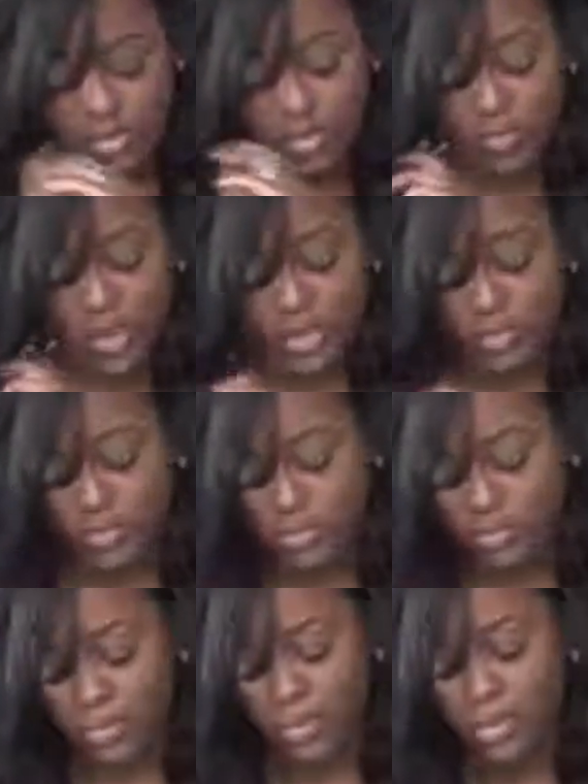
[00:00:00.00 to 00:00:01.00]
you guys,
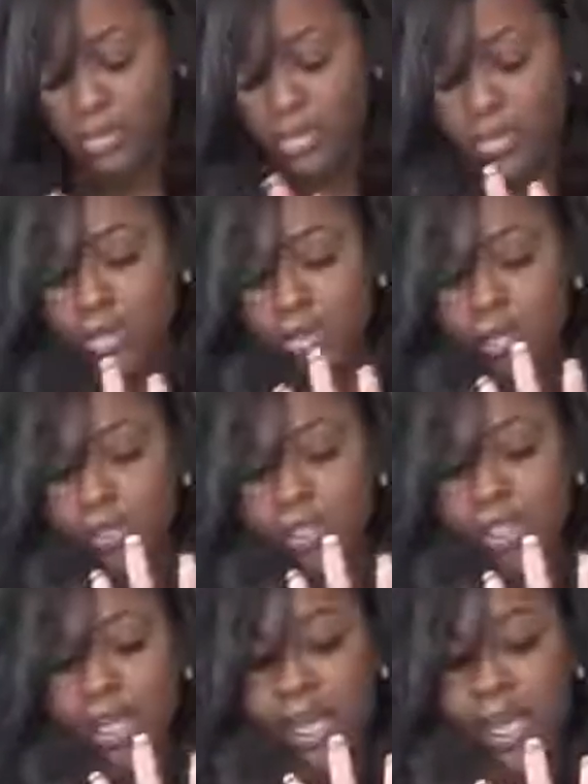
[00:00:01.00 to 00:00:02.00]
you
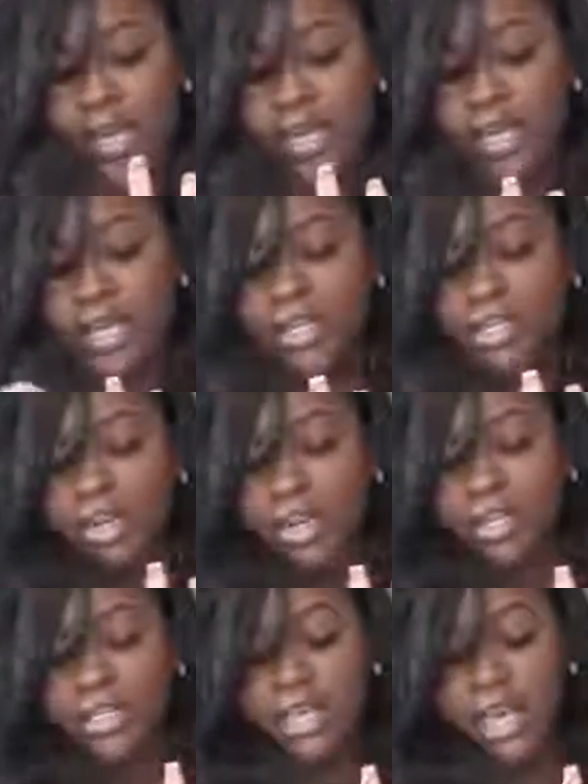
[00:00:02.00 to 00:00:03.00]
see that? It is
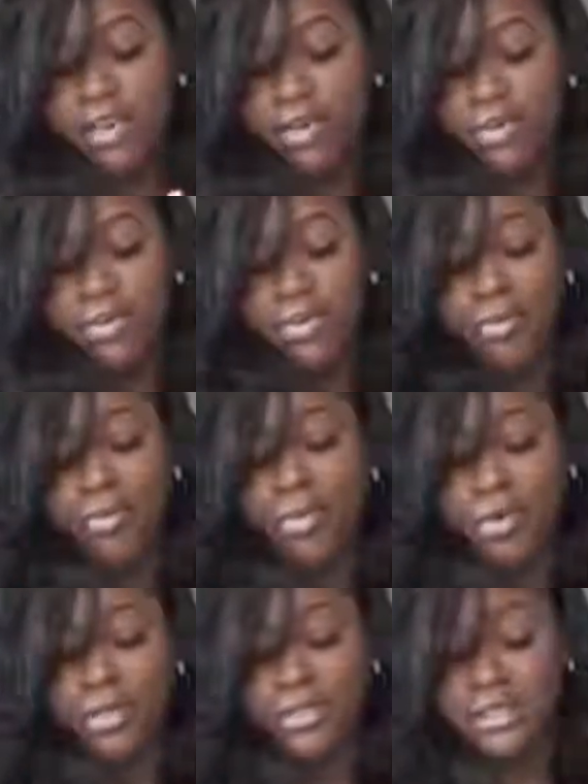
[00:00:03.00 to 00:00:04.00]
starting to tangle
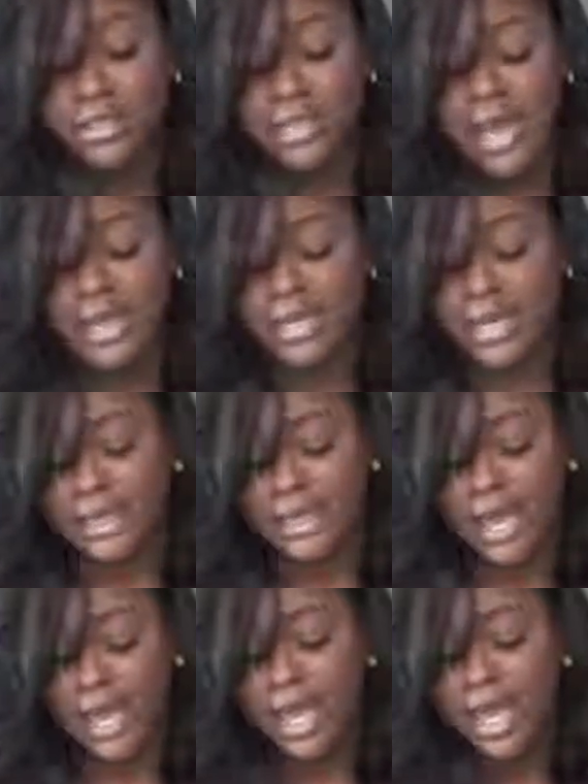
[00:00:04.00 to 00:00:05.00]
more since I did
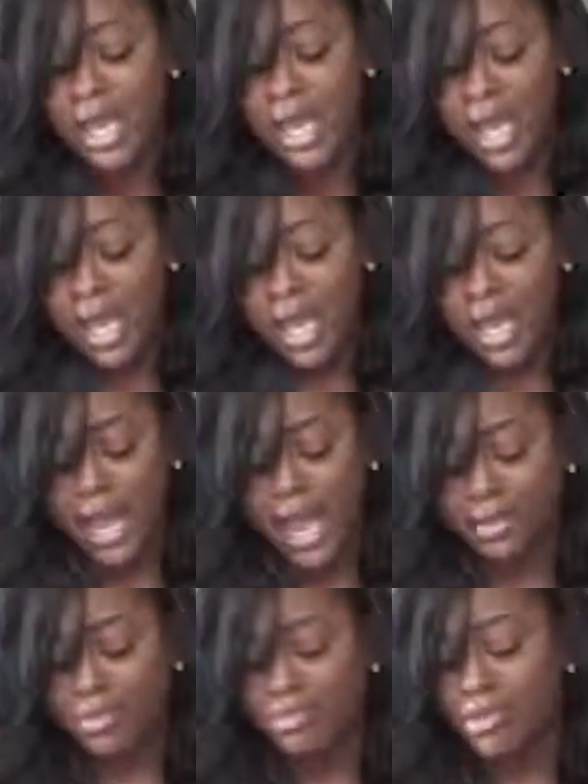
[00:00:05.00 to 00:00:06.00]
that. And
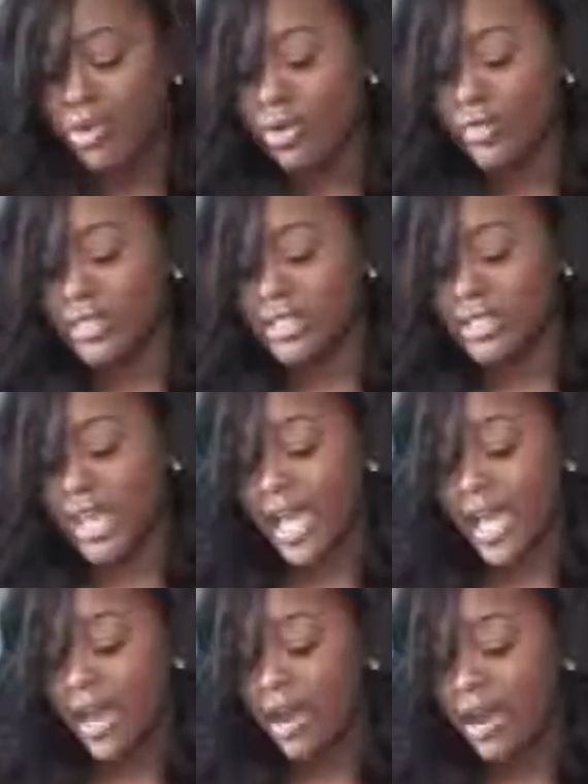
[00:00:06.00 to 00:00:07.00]
I don't know if it's the
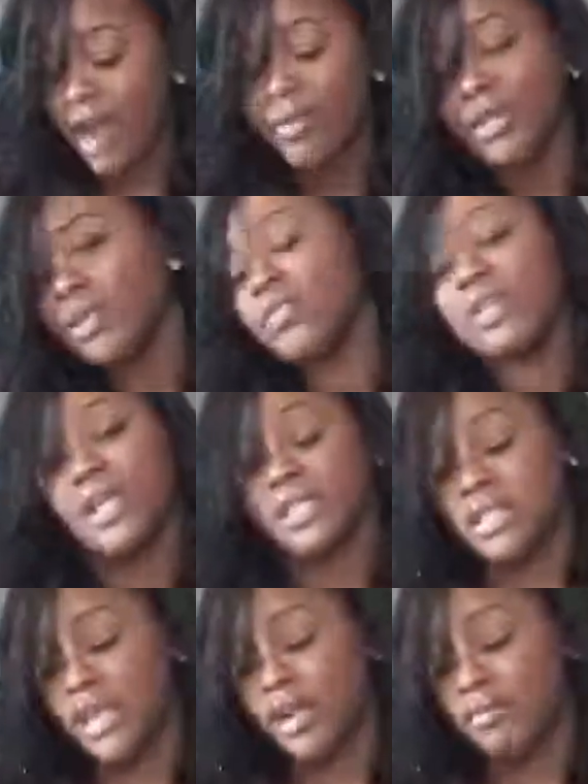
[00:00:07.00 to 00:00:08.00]
hair. I really don't think
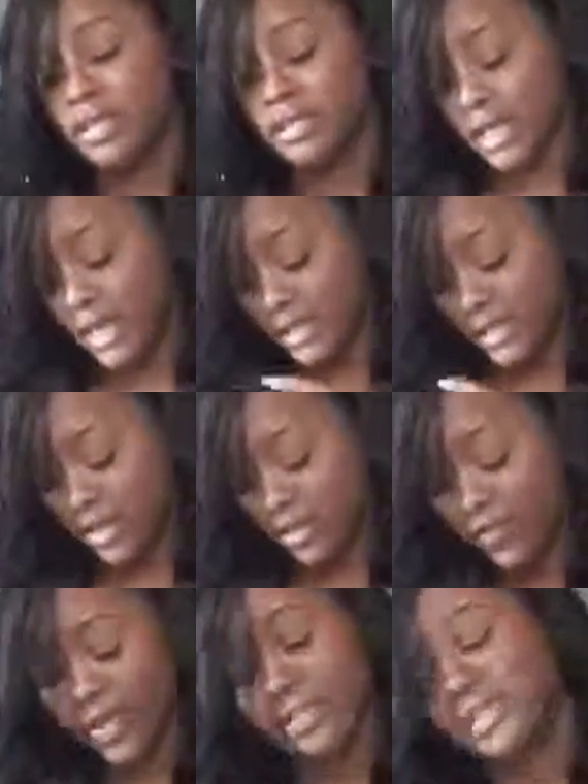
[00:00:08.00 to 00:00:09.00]
it's the hair because, like I said, the
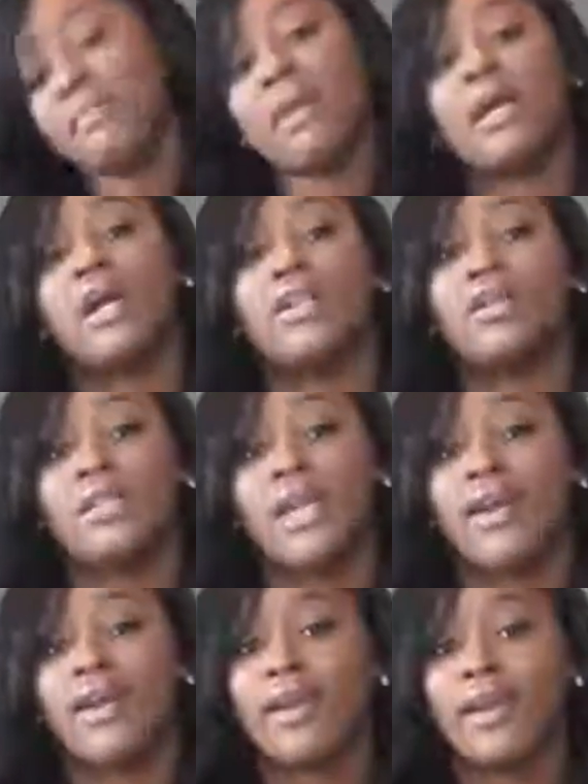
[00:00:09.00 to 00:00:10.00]
first time I colored the
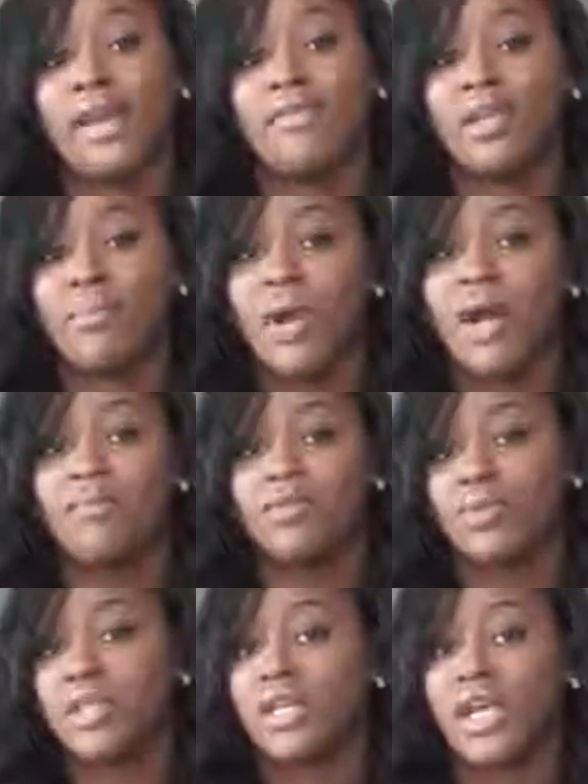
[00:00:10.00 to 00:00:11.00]
hair, I didn't have any
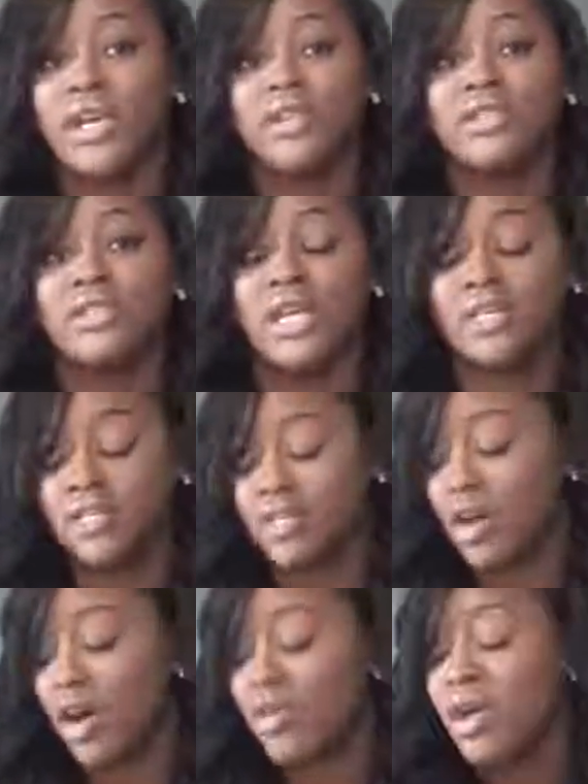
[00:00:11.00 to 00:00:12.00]
problems with the hair. Stayed
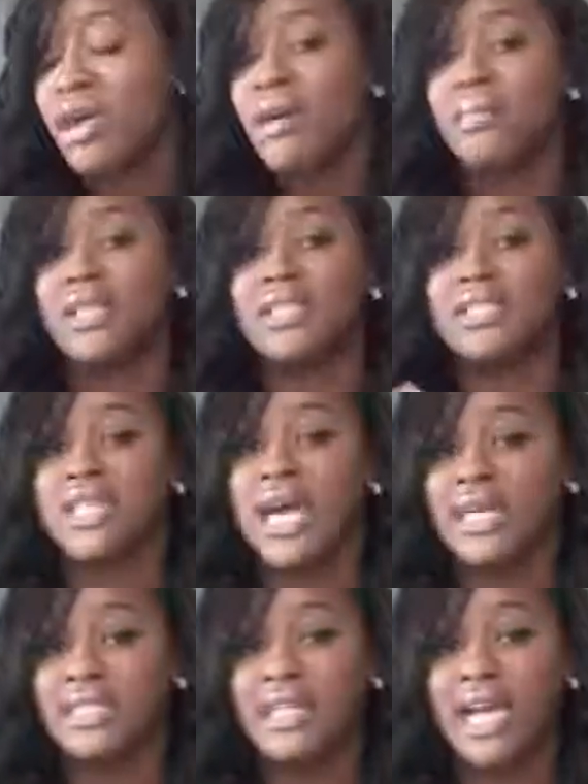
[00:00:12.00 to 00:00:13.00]
soft. But this
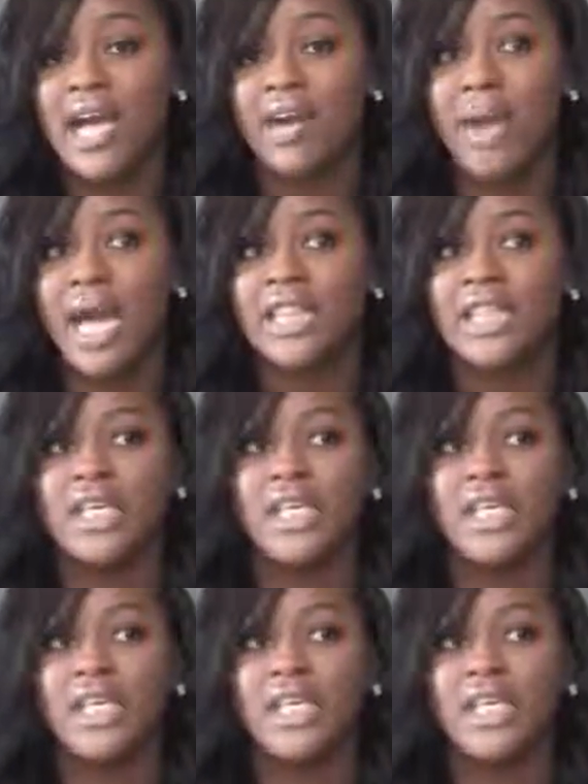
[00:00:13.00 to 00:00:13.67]
last time, I